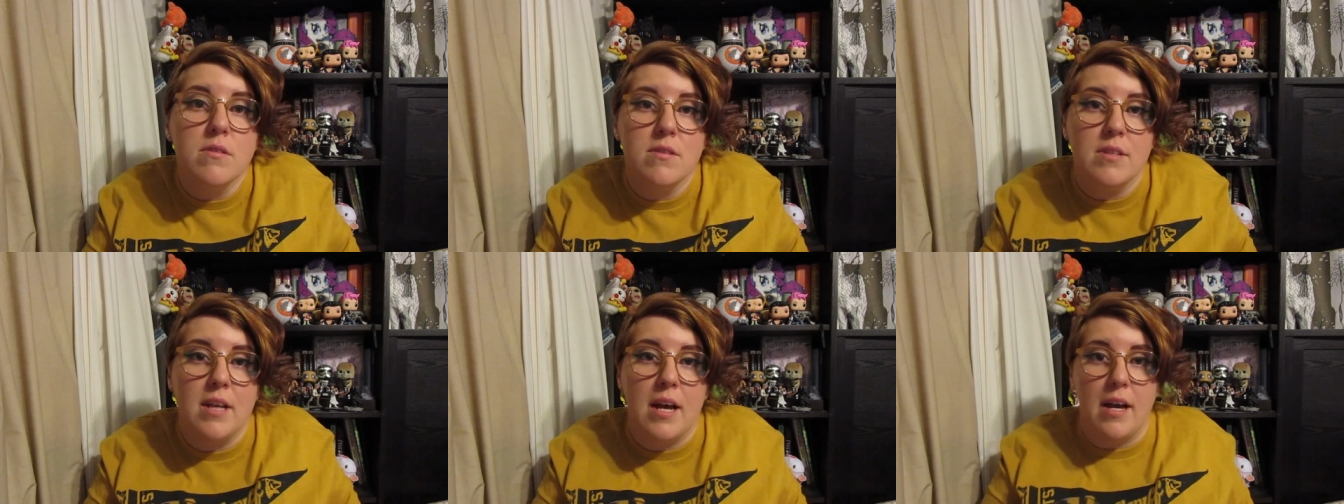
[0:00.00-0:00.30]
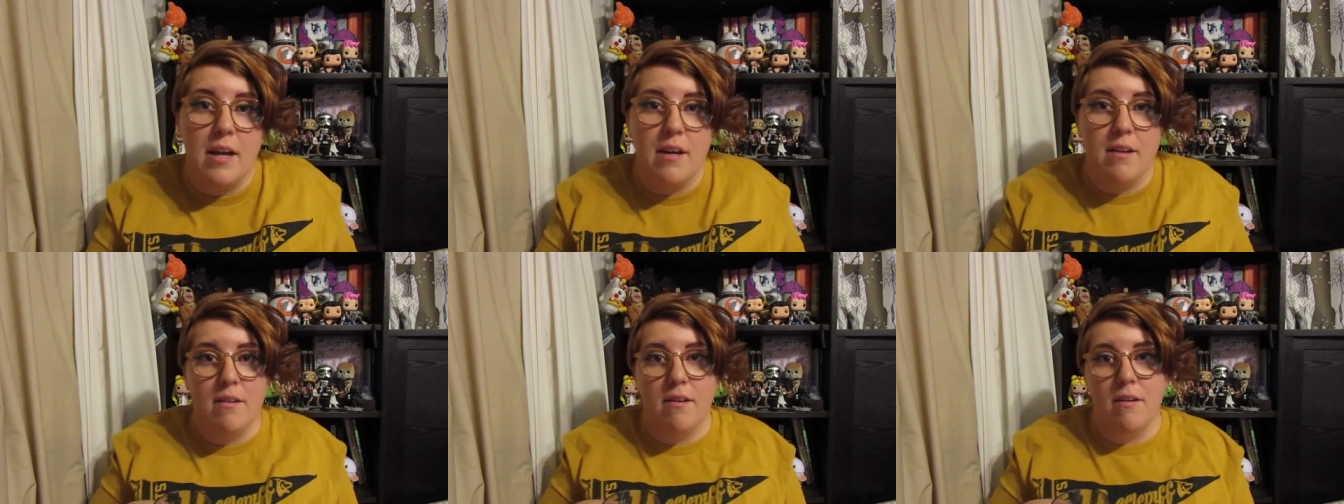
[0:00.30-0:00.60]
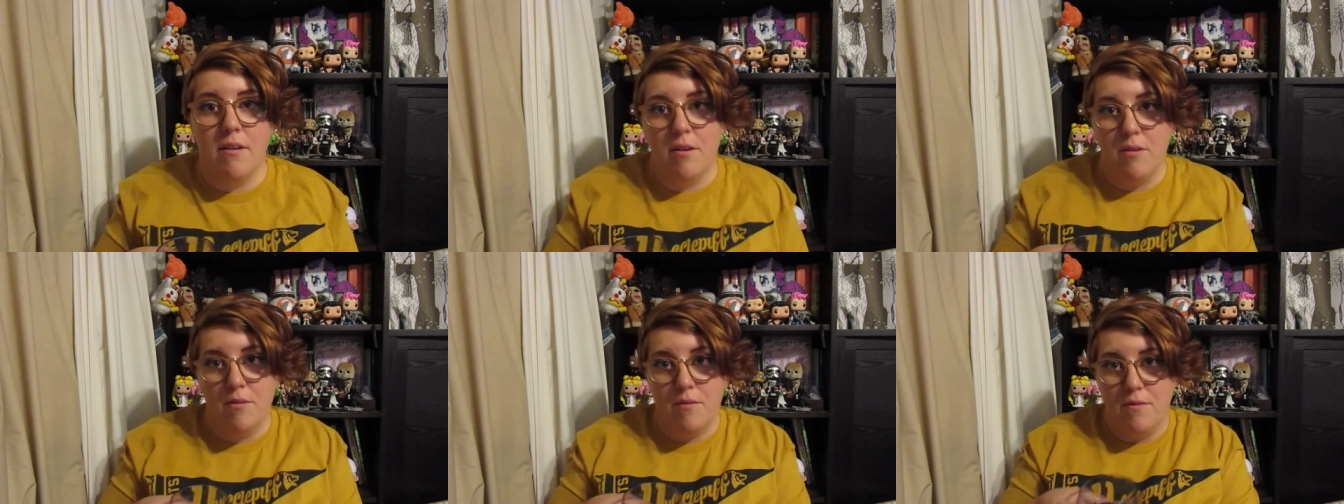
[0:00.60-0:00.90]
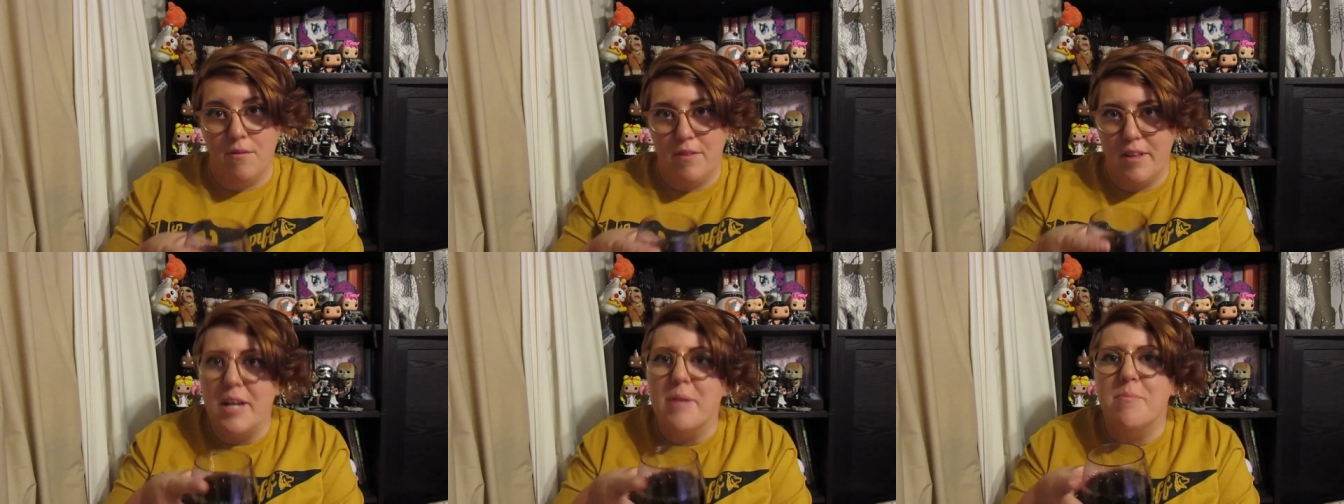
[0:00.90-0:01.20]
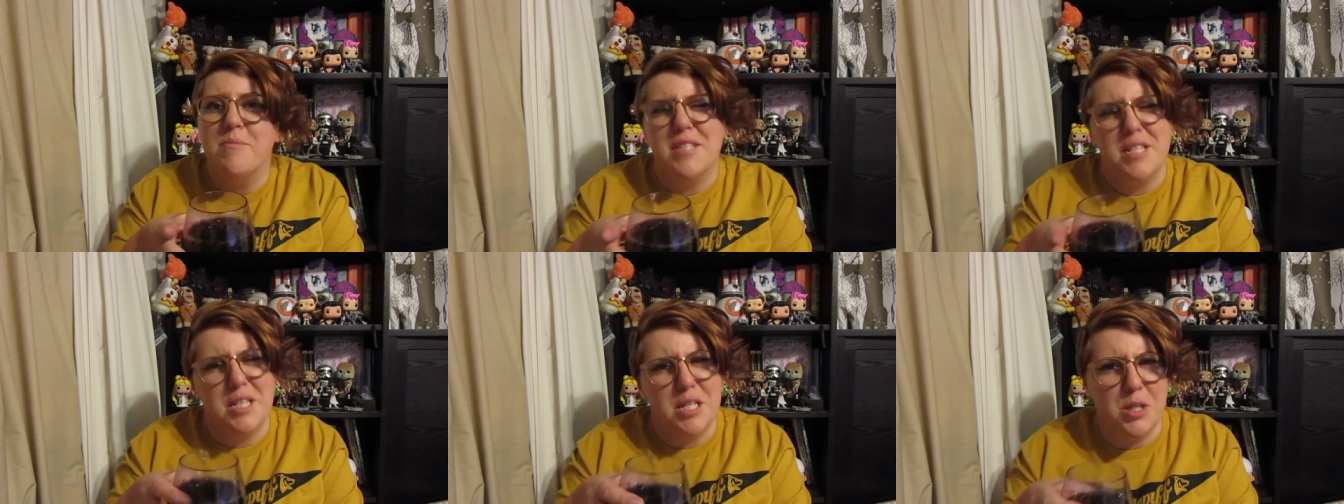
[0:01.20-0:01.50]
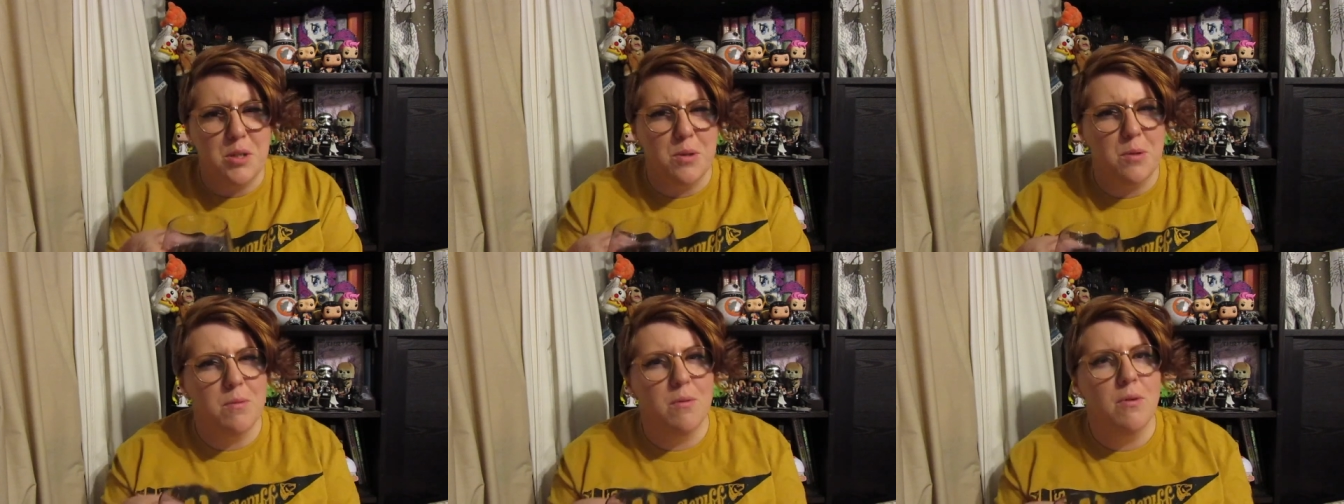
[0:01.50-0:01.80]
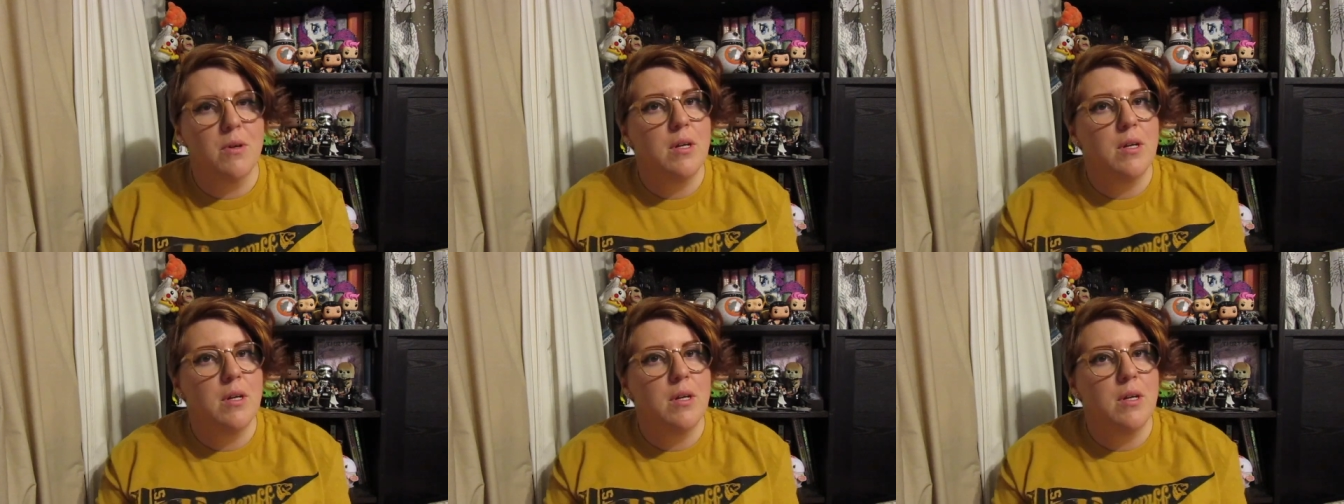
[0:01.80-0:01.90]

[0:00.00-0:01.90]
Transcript: side of the MCU.